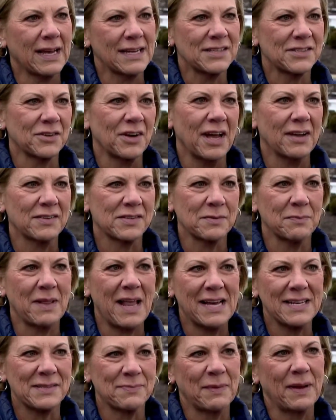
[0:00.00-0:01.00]
I still have some
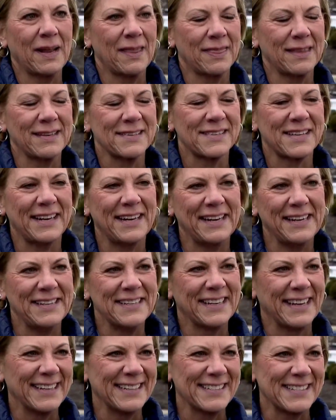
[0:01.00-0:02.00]
last minute things that I
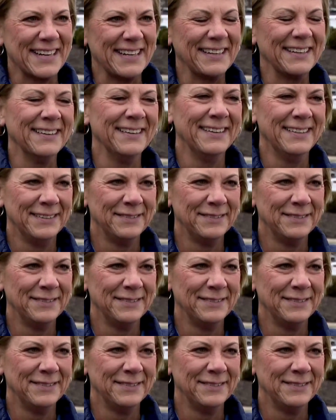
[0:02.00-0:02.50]
need to get done.